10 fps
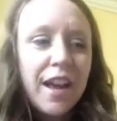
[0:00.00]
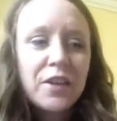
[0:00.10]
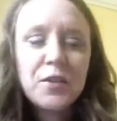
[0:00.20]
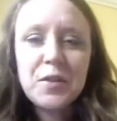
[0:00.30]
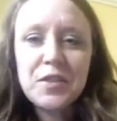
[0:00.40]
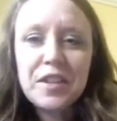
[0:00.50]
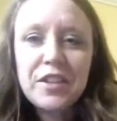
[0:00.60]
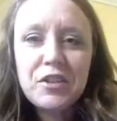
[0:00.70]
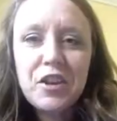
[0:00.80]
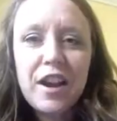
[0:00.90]
And so I was just going
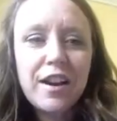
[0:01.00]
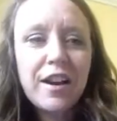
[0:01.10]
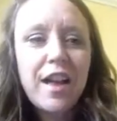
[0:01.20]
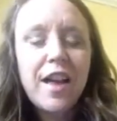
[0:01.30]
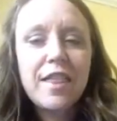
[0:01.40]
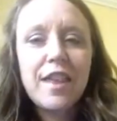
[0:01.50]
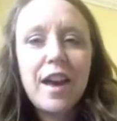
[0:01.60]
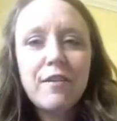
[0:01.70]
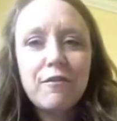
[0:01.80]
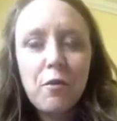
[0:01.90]
to share
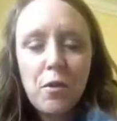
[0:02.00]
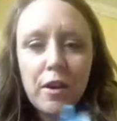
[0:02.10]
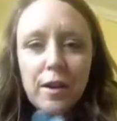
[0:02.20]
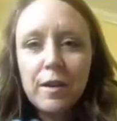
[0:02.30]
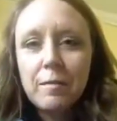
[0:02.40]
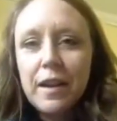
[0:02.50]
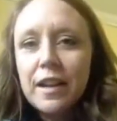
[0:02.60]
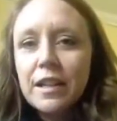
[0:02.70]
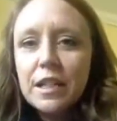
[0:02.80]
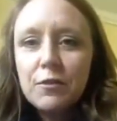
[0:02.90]
that for my
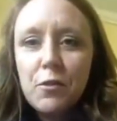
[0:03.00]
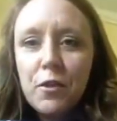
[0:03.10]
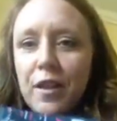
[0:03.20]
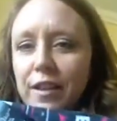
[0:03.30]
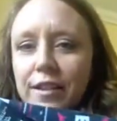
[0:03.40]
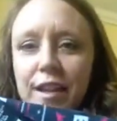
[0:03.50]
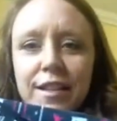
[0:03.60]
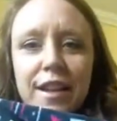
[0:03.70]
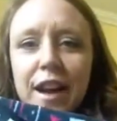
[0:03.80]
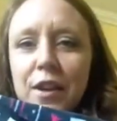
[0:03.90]
kids for
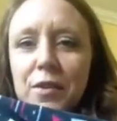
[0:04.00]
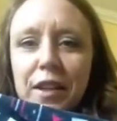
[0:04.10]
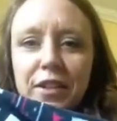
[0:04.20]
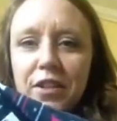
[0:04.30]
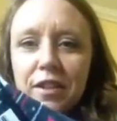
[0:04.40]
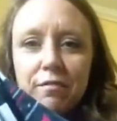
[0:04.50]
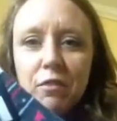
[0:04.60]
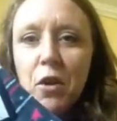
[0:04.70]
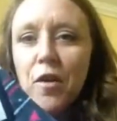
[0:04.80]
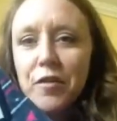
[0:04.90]
Valentine's Day. I don't like to
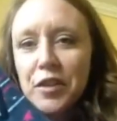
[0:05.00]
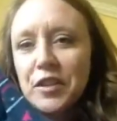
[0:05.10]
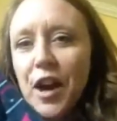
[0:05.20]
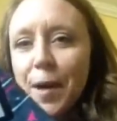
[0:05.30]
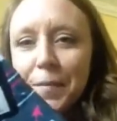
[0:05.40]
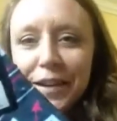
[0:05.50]
go over the top.